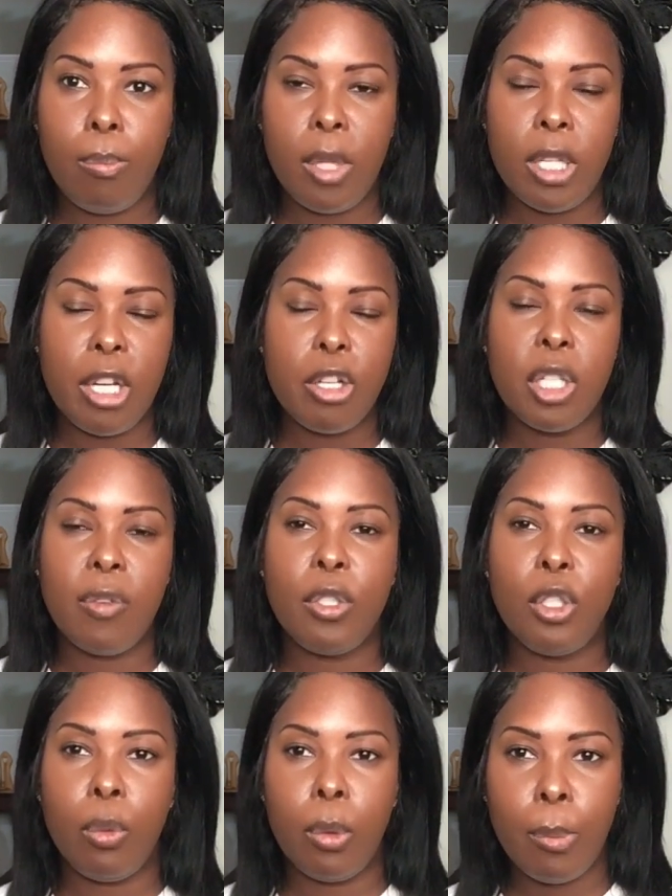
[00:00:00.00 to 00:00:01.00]
military
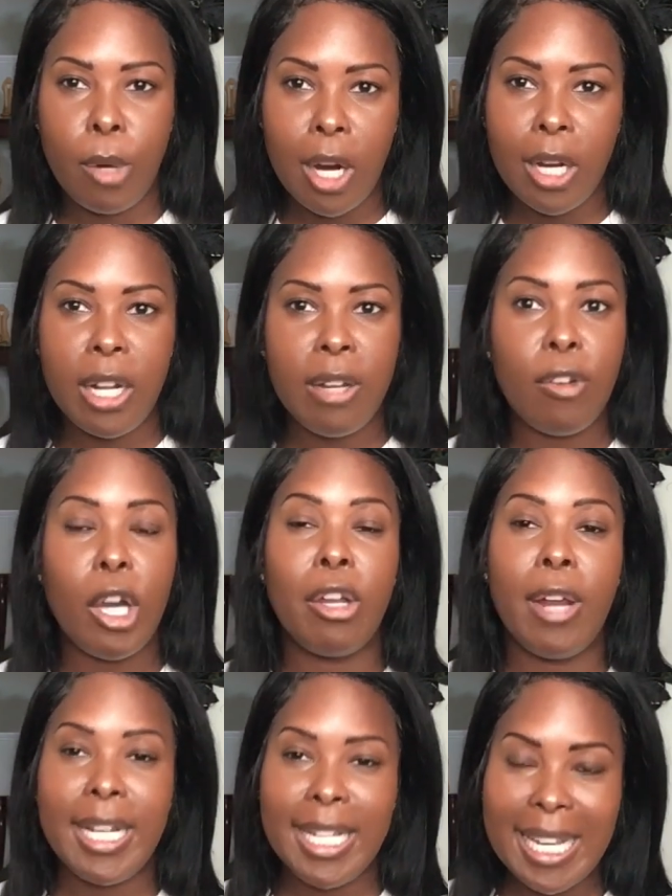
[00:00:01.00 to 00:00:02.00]
service you were a part of on
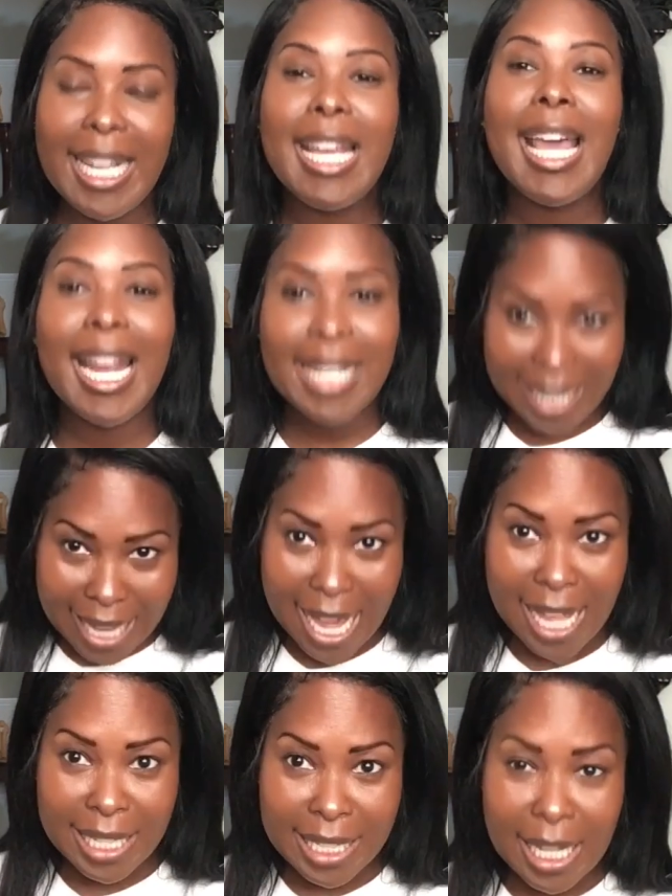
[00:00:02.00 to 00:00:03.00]
your ID? And I said,
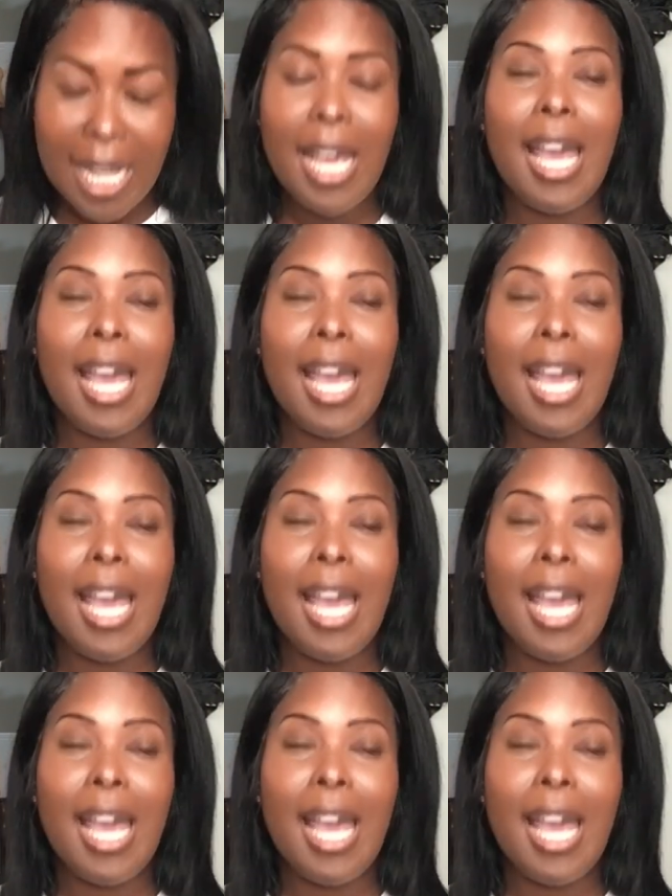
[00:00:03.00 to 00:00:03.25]
yes.